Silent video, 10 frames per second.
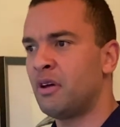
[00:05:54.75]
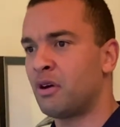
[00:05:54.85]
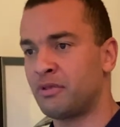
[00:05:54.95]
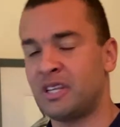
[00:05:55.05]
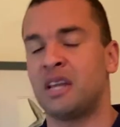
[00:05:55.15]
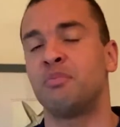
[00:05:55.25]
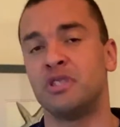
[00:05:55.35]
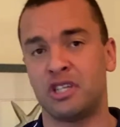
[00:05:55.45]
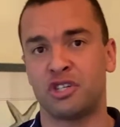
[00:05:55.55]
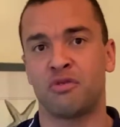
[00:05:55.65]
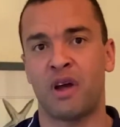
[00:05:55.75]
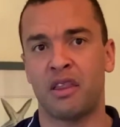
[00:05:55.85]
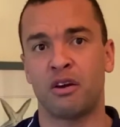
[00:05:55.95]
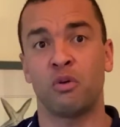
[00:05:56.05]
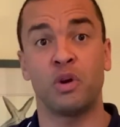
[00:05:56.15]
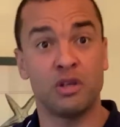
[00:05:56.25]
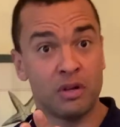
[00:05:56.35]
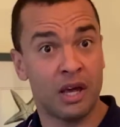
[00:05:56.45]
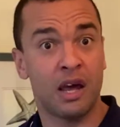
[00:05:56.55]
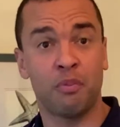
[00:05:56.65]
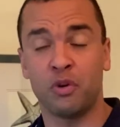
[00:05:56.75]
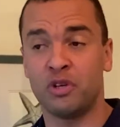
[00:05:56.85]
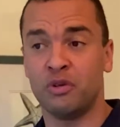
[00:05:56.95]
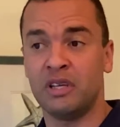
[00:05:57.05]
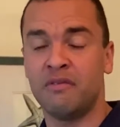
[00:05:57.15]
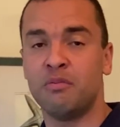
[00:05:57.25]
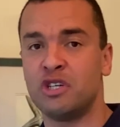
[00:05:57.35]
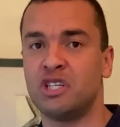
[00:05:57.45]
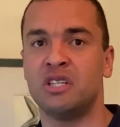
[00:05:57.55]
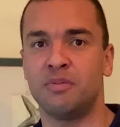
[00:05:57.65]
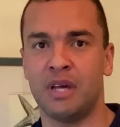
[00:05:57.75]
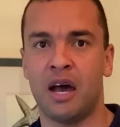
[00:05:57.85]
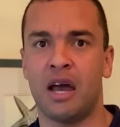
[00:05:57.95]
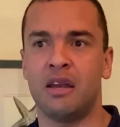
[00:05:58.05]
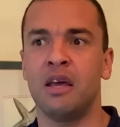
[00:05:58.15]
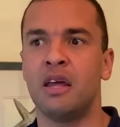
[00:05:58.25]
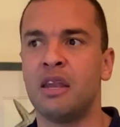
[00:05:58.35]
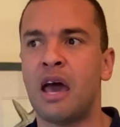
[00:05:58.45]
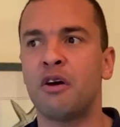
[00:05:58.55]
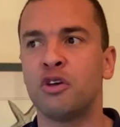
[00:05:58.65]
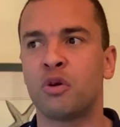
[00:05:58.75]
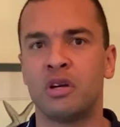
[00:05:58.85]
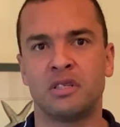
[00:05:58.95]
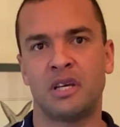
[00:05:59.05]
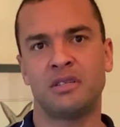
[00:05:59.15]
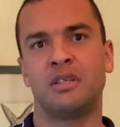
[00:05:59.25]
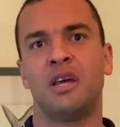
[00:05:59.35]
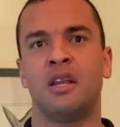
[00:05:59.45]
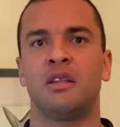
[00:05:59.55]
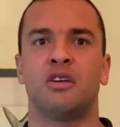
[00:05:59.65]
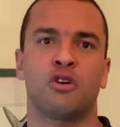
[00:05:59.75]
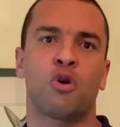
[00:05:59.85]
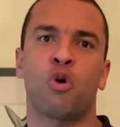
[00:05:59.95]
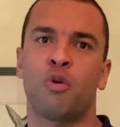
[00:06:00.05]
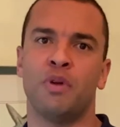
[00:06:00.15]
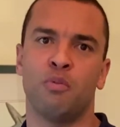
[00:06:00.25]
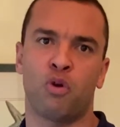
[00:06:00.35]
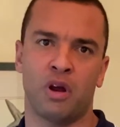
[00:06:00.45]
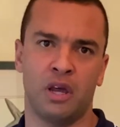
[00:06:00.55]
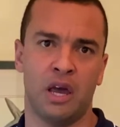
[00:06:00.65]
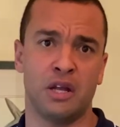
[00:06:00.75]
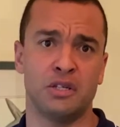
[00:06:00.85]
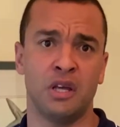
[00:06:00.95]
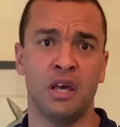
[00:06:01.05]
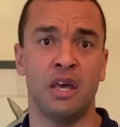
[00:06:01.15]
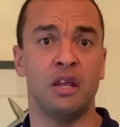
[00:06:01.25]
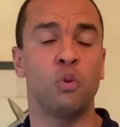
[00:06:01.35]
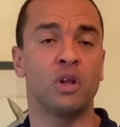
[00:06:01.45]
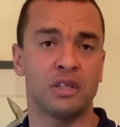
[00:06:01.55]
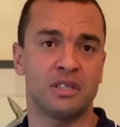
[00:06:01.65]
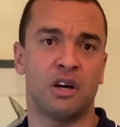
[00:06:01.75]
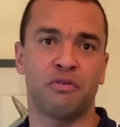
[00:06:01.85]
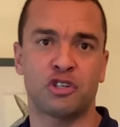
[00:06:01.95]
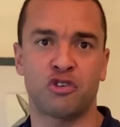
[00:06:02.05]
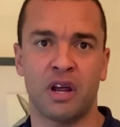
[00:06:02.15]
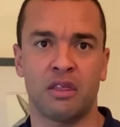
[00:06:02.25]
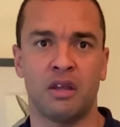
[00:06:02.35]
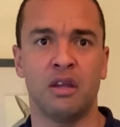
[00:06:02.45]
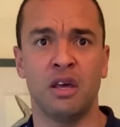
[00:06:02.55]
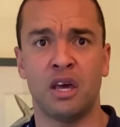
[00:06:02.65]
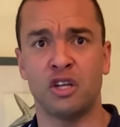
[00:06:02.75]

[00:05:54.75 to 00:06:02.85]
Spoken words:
or standing position rather, when you get up and when you leave the machines behind, now you are necessitating that your core be more engaged, and it will itself strengthen, and